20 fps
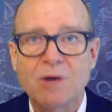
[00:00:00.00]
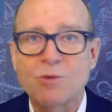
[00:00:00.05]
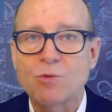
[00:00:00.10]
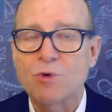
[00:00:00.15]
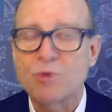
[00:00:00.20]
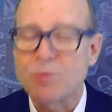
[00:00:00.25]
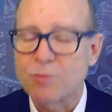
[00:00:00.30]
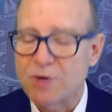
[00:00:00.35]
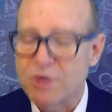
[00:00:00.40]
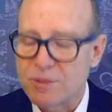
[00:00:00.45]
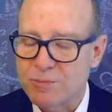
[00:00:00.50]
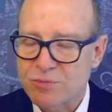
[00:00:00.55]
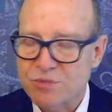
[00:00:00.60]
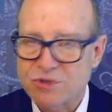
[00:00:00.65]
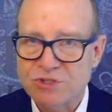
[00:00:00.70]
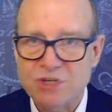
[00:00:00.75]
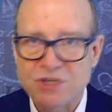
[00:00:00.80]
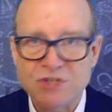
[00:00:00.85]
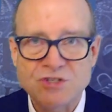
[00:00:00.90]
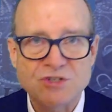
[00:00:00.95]
Repeat
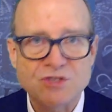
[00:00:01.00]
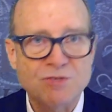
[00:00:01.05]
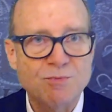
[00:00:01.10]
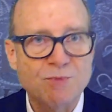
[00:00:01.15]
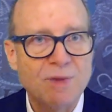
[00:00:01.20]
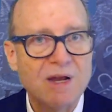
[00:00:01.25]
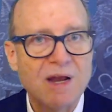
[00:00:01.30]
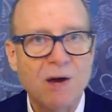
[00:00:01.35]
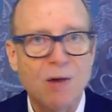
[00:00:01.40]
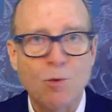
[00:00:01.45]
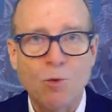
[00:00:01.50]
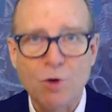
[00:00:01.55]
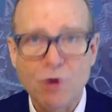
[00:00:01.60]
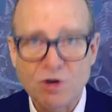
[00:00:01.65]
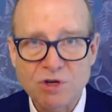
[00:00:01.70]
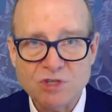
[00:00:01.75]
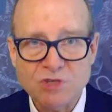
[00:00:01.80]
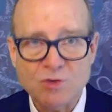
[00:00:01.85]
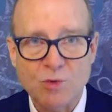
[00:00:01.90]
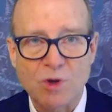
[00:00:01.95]
procedures may not
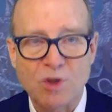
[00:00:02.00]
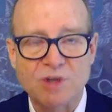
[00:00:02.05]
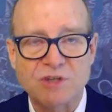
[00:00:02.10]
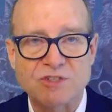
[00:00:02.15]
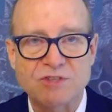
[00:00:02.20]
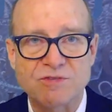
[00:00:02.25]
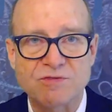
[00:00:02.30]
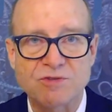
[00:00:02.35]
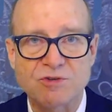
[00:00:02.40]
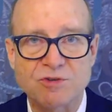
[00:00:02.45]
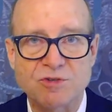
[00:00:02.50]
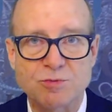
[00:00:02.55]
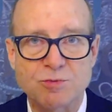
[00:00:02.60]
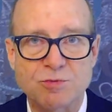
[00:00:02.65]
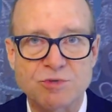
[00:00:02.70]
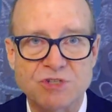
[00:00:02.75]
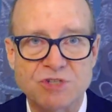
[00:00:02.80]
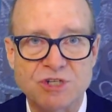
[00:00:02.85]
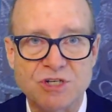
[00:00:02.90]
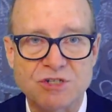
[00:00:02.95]
work as well as the first
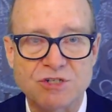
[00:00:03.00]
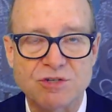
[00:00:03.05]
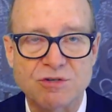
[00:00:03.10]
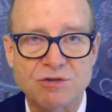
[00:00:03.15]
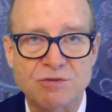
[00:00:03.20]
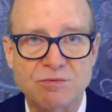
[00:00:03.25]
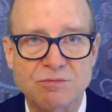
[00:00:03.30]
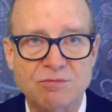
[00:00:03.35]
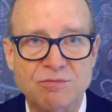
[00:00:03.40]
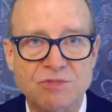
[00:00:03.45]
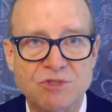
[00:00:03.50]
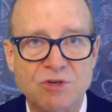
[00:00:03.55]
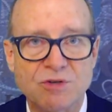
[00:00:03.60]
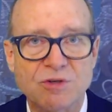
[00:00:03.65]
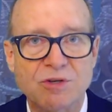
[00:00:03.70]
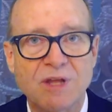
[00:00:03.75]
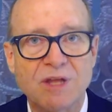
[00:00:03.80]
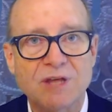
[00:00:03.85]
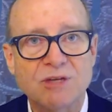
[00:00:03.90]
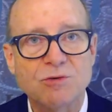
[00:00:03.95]
procedure, so
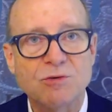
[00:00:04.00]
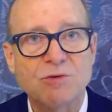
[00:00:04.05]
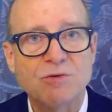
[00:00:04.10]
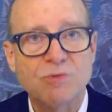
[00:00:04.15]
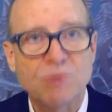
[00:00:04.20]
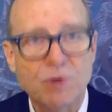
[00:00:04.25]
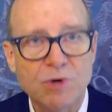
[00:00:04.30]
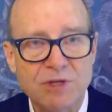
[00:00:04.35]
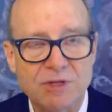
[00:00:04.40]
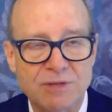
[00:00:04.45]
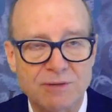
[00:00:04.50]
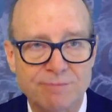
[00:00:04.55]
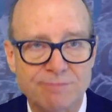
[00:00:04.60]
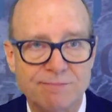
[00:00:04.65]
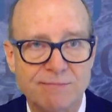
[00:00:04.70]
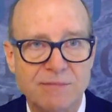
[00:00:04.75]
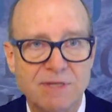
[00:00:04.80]
you'd like to avoid them.